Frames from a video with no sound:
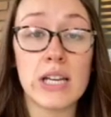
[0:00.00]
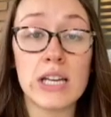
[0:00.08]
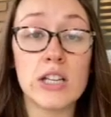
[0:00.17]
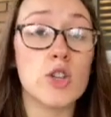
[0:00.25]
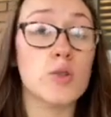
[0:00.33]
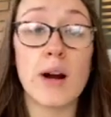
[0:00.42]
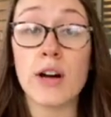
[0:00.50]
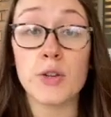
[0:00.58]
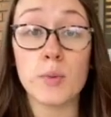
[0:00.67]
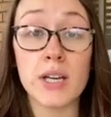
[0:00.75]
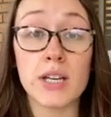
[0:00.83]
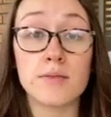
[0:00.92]
eat throughout the
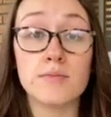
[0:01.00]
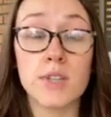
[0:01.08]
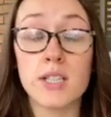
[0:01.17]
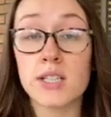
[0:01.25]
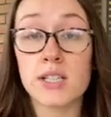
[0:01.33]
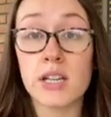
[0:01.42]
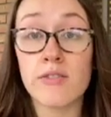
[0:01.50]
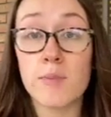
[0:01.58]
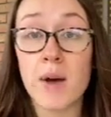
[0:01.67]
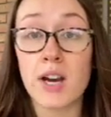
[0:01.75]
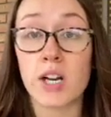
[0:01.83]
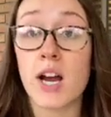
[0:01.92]
week. It doesn't even
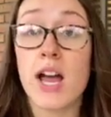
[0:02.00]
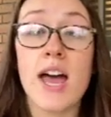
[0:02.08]
matter.